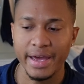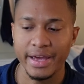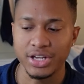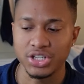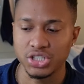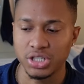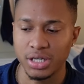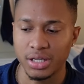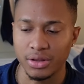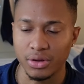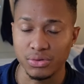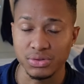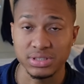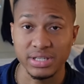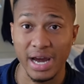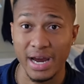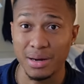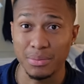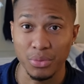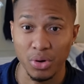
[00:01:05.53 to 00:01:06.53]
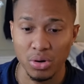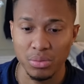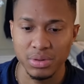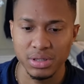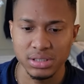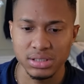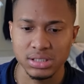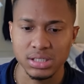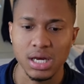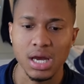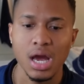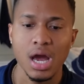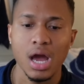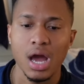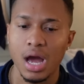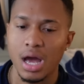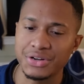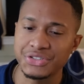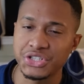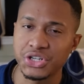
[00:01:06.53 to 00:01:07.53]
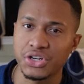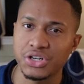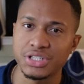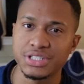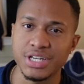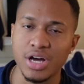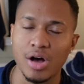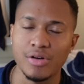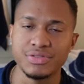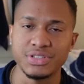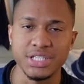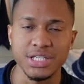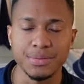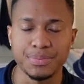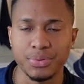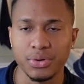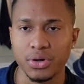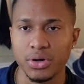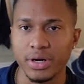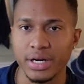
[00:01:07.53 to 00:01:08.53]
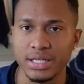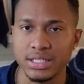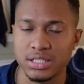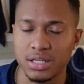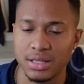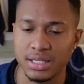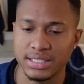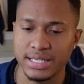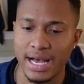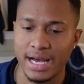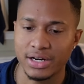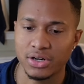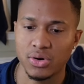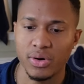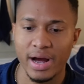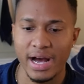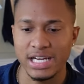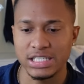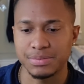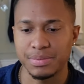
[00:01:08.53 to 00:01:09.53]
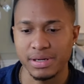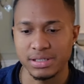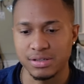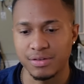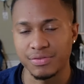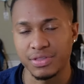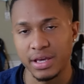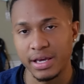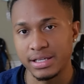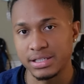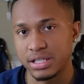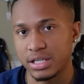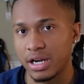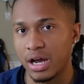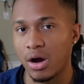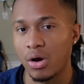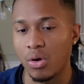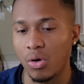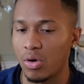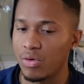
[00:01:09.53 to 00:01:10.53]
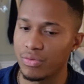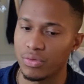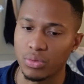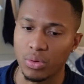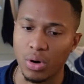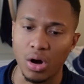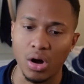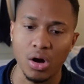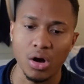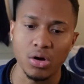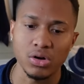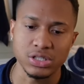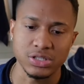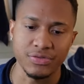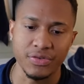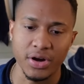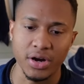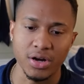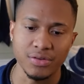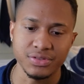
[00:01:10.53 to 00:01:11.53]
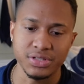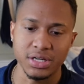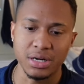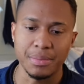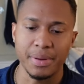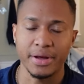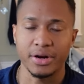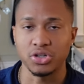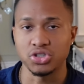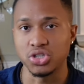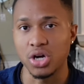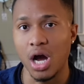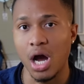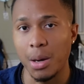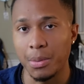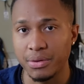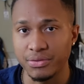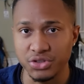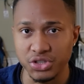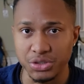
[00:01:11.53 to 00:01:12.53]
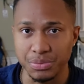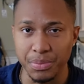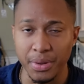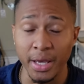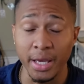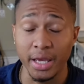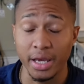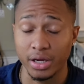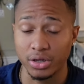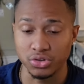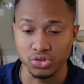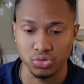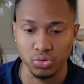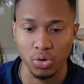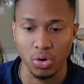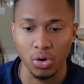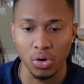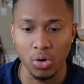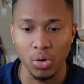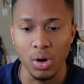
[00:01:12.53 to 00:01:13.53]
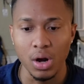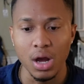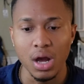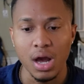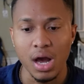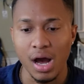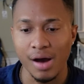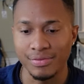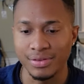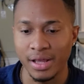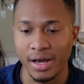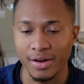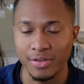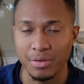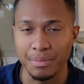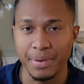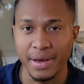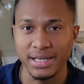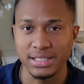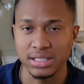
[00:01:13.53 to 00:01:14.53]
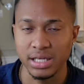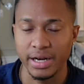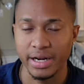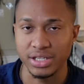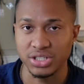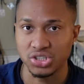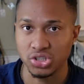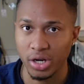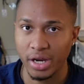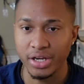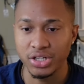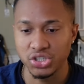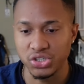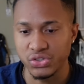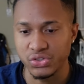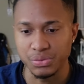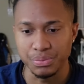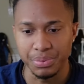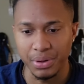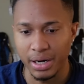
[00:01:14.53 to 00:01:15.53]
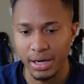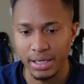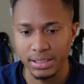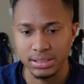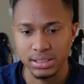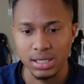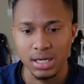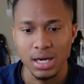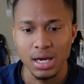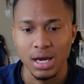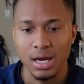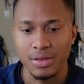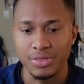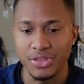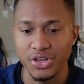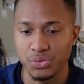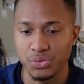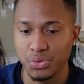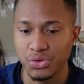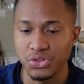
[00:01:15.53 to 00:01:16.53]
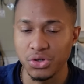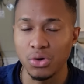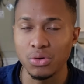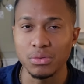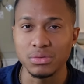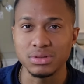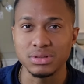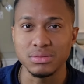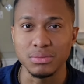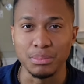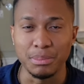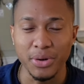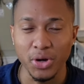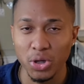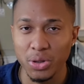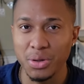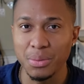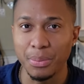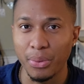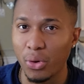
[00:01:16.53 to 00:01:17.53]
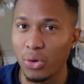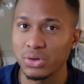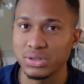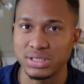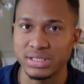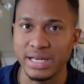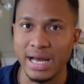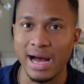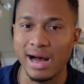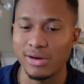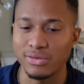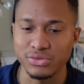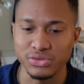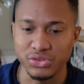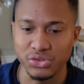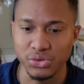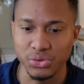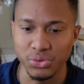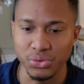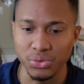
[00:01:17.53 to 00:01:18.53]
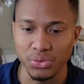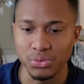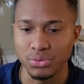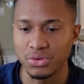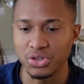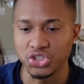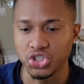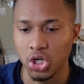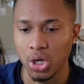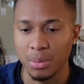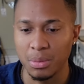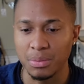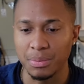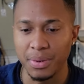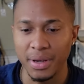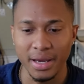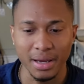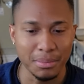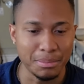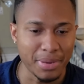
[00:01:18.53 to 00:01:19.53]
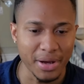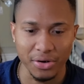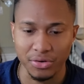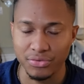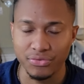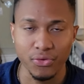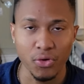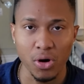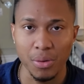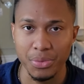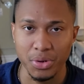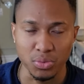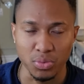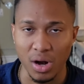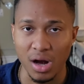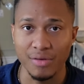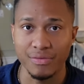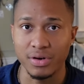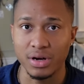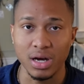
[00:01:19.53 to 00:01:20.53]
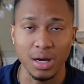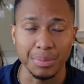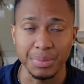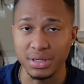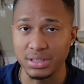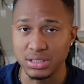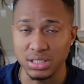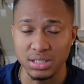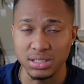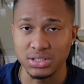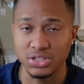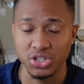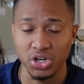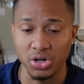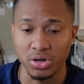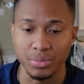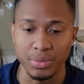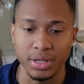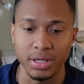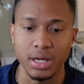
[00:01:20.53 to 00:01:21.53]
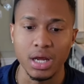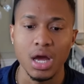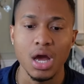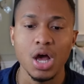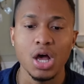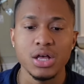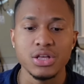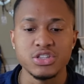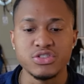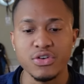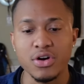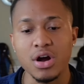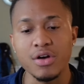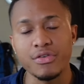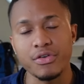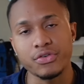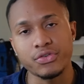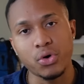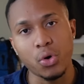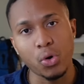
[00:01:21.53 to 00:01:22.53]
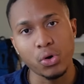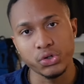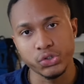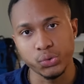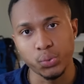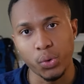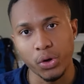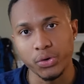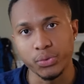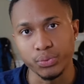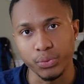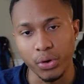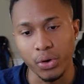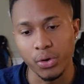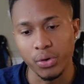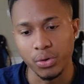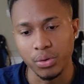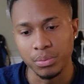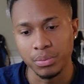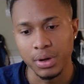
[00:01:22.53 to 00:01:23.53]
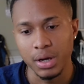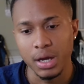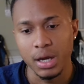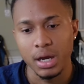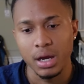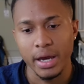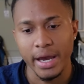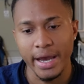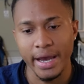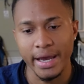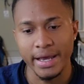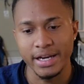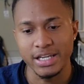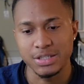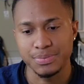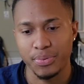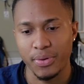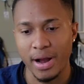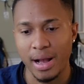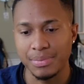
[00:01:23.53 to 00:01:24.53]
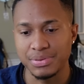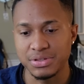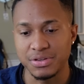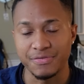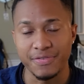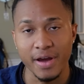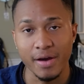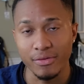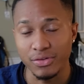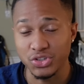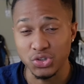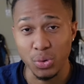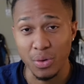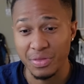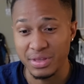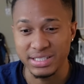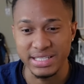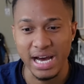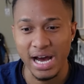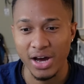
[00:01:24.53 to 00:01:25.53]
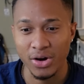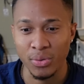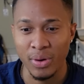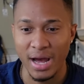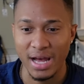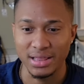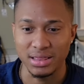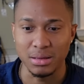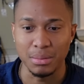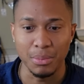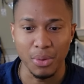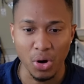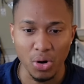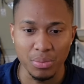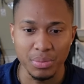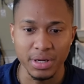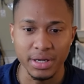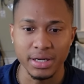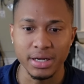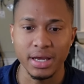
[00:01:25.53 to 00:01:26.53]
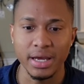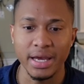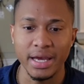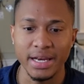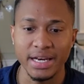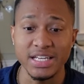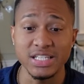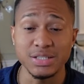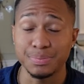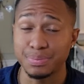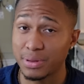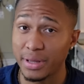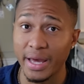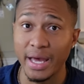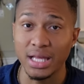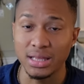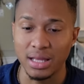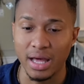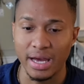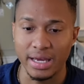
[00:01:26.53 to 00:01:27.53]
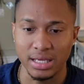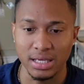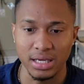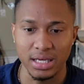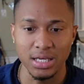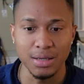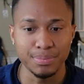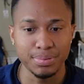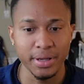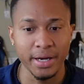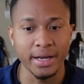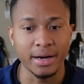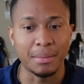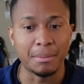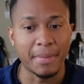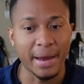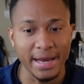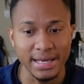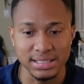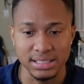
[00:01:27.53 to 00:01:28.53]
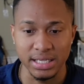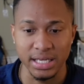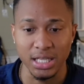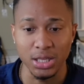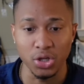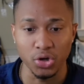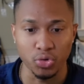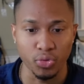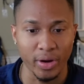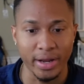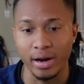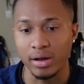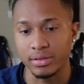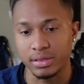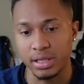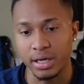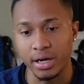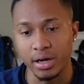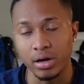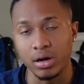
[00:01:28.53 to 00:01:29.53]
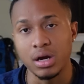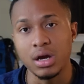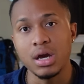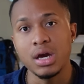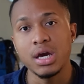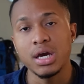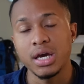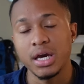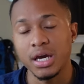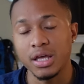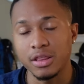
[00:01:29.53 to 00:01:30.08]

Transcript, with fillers: the edge in those tight moments. I honestly could delve deeper into the tactical aspects of things and how overall Zverev did a better job of just being in control of a lot of the baseline exchanges, but this result merely boils down to the German being in better form than Rafa coming into this tournament. Zverev, of course, won Rome and is perhaps the favorite to win the title at the moment, and he's playing like it. He played amazing, he looked great out there.